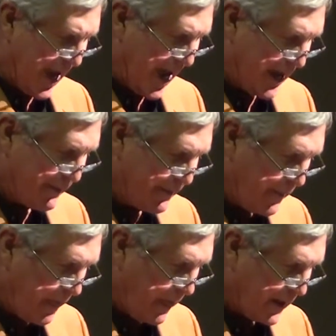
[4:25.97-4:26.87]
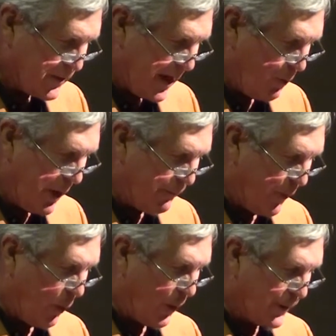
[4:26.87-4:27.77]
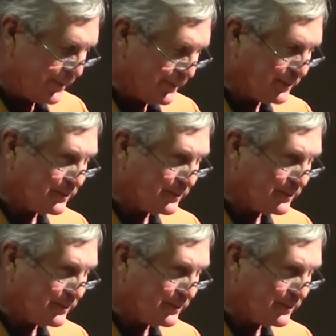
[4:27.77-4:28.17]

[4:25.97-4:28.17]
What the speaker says: had as they went forward.